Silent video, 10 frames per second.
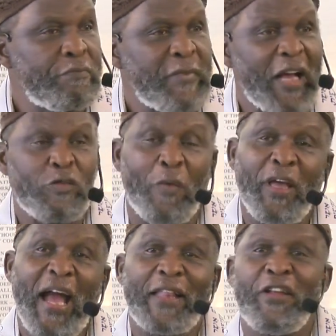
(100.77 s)
That's why we
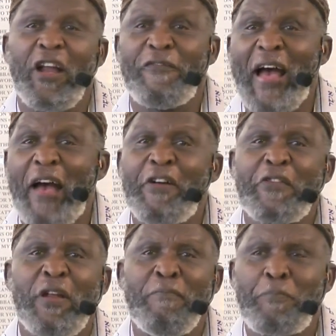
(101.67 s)
got
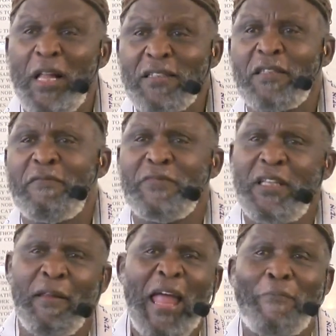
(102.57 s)
3,500 plus
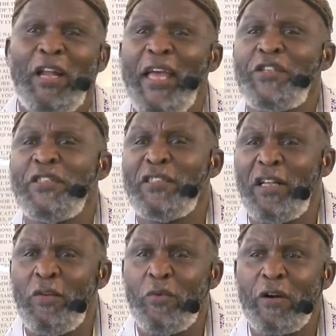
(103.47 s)
denominations
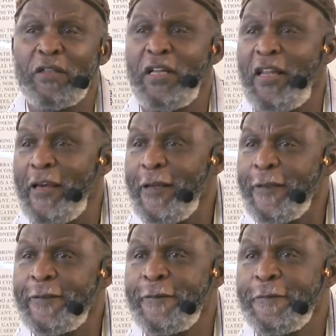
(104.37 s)
in the world today.
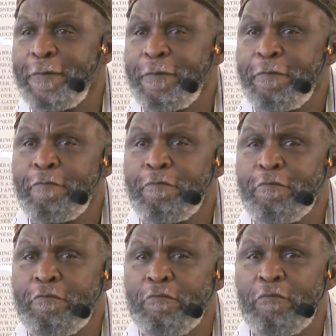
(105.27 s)

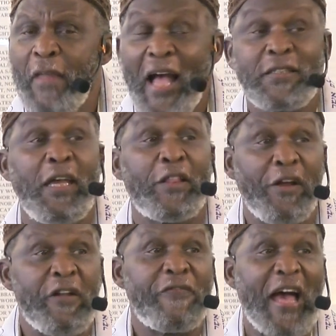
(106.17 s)
I said
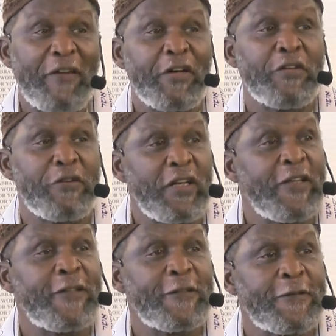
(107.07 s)
3,500.
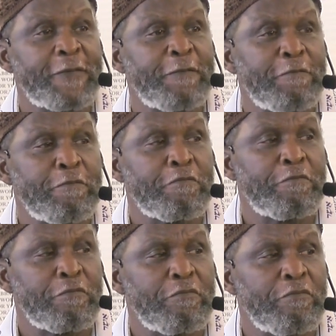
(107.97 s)

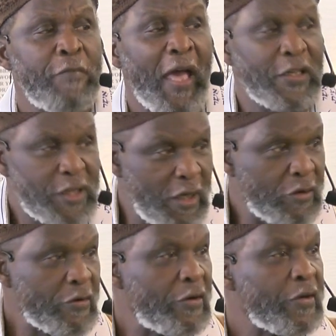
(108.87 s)
And still
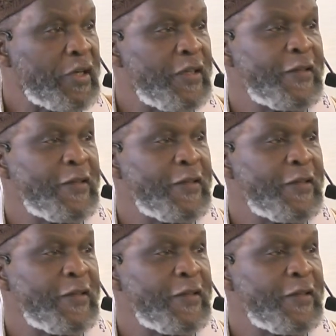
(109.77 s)
growing.